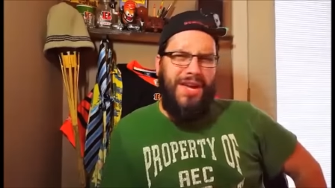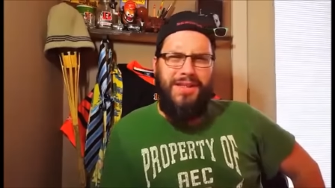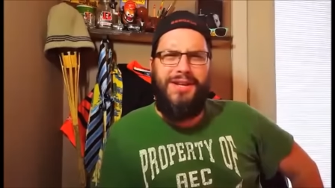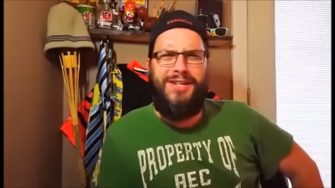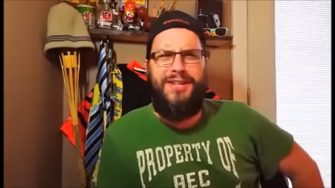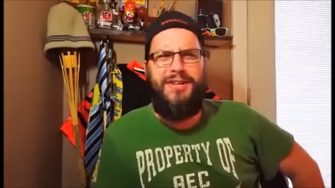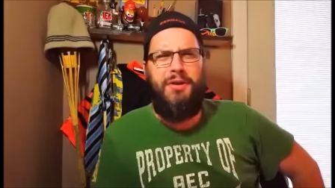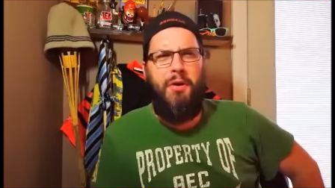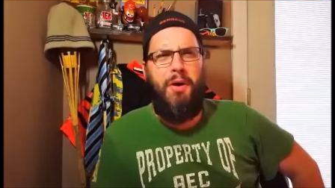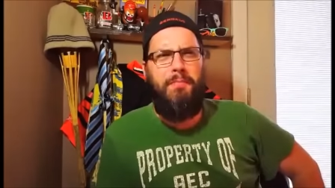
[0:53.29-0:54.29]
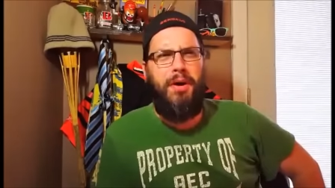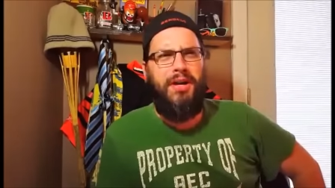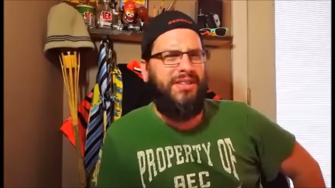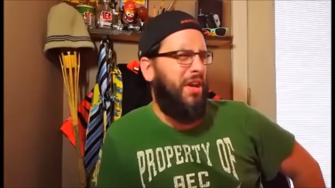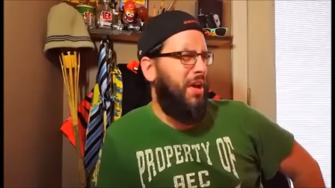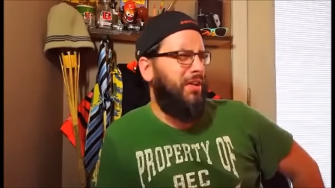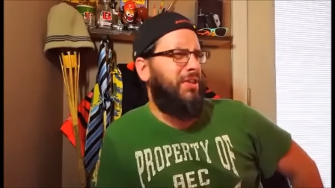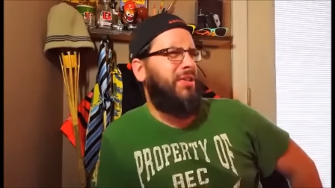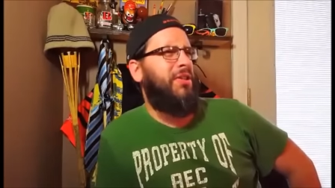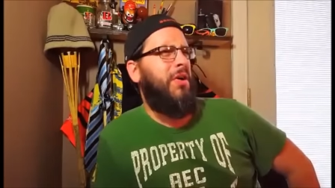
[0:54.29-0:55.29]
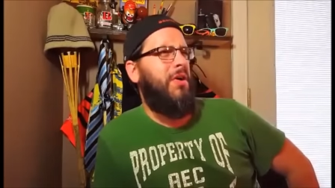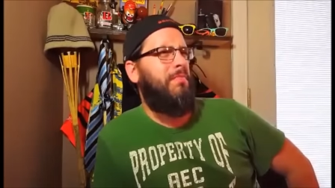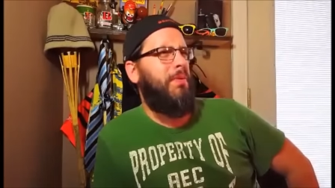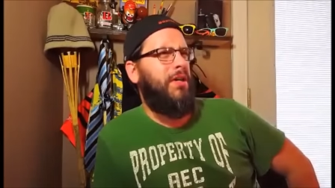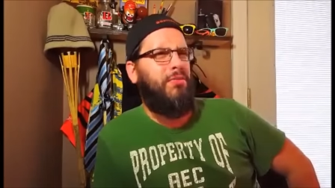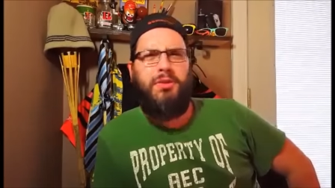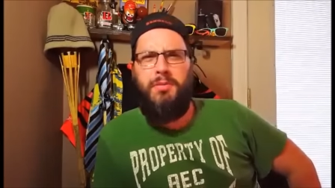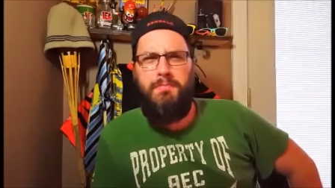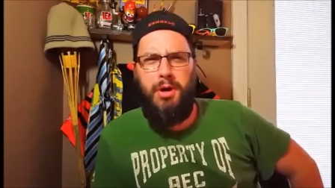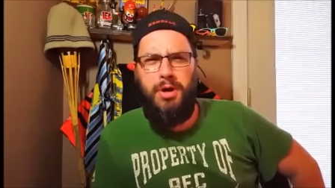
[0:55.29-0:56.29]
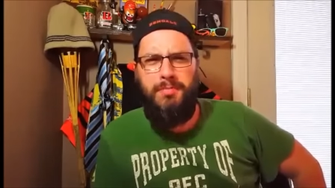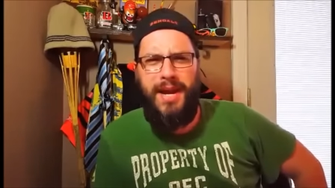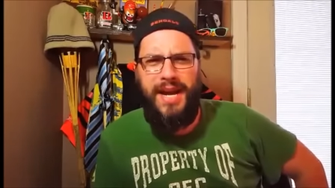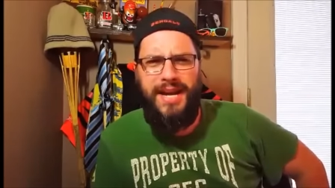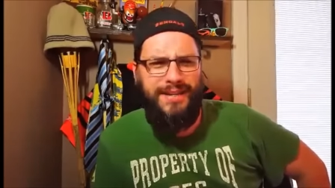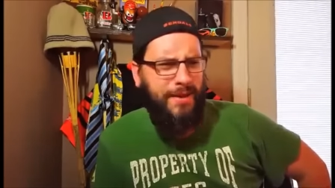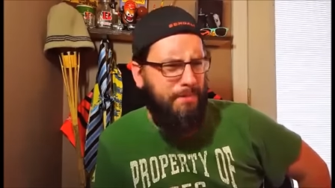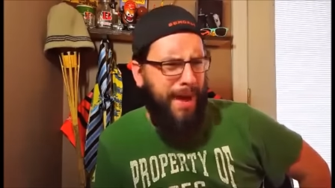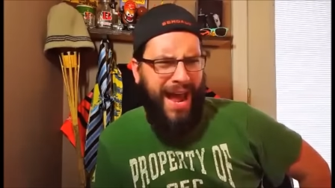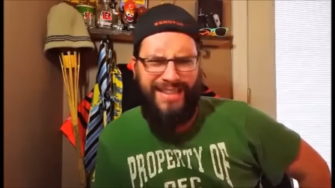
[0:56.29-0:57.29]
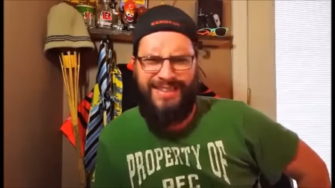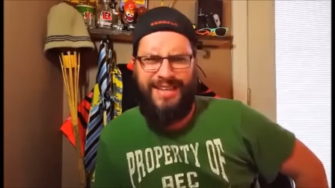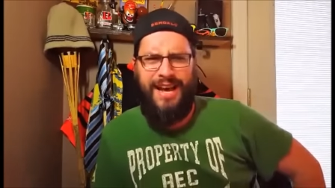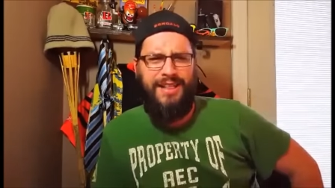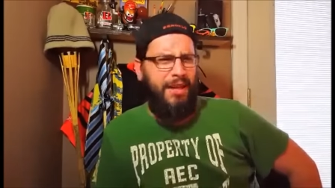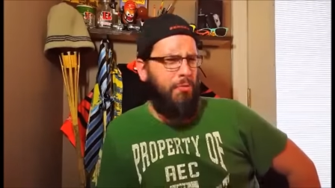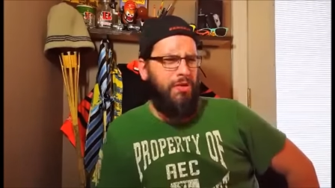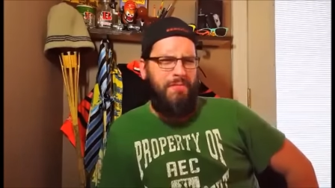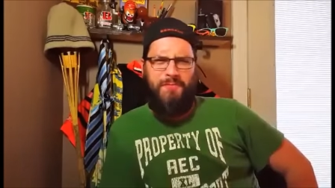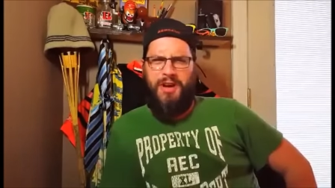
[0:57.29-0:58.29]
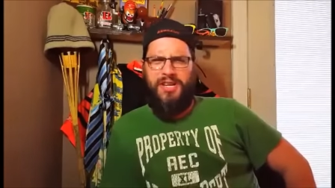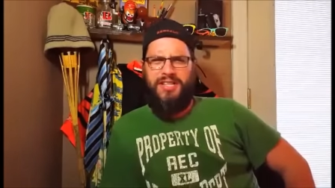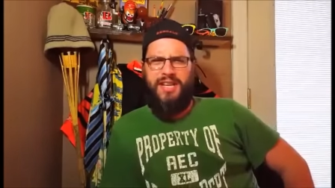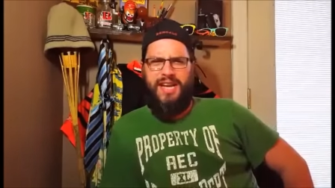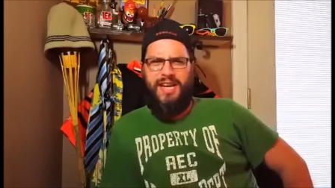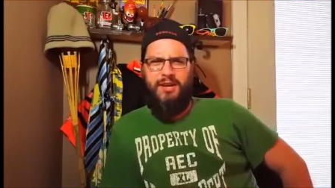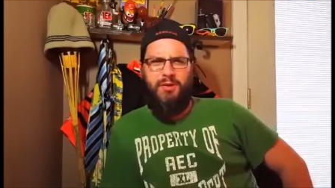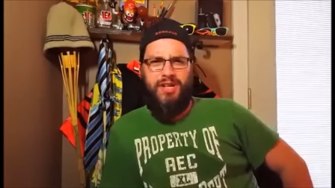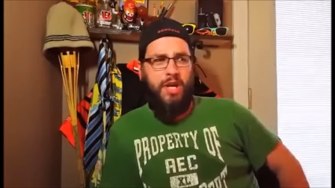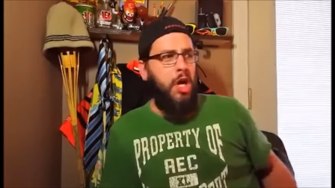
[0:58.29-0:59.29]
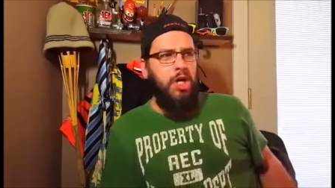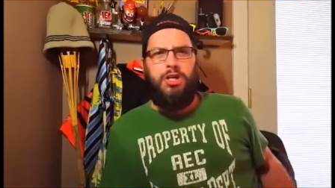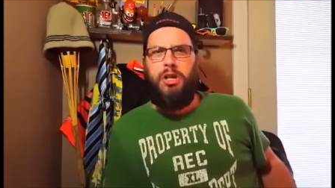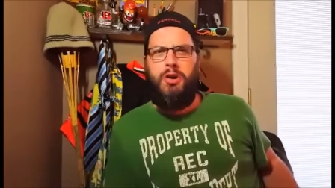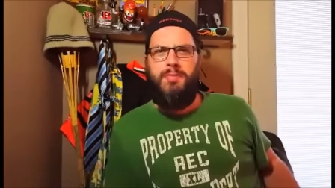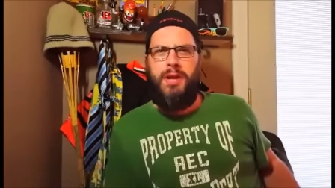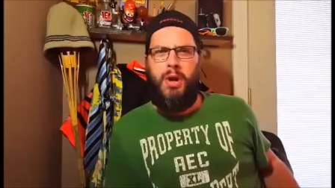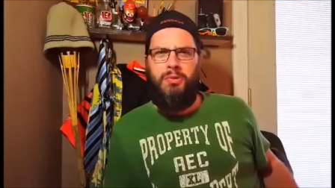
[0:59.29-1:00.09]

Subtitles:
And then Starbucks. Starbucks with their mermaid as a mascot? Like, what the fuck is that anyways? You turning me